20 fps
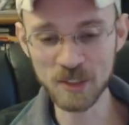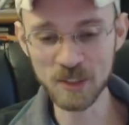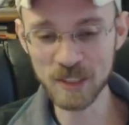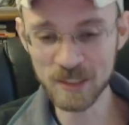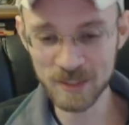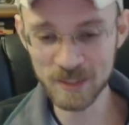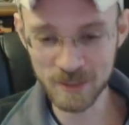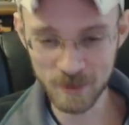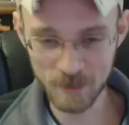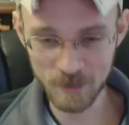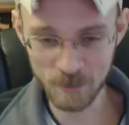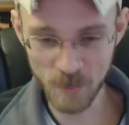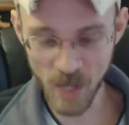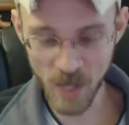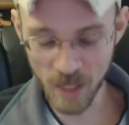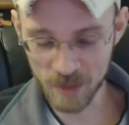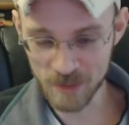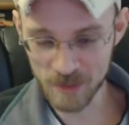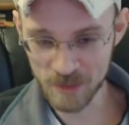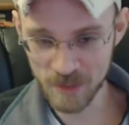sunken
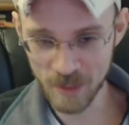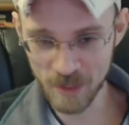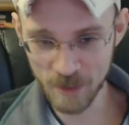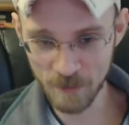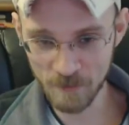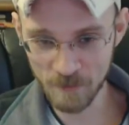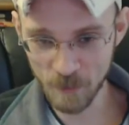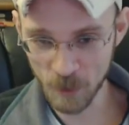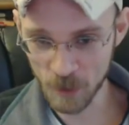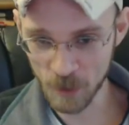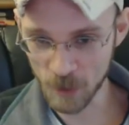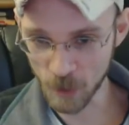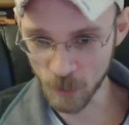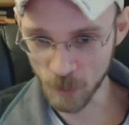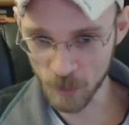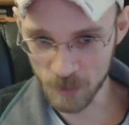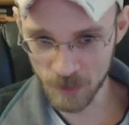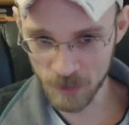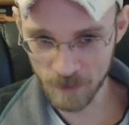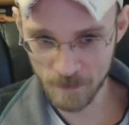palace there full of
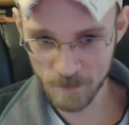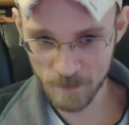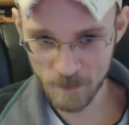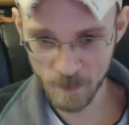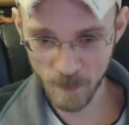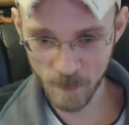gold,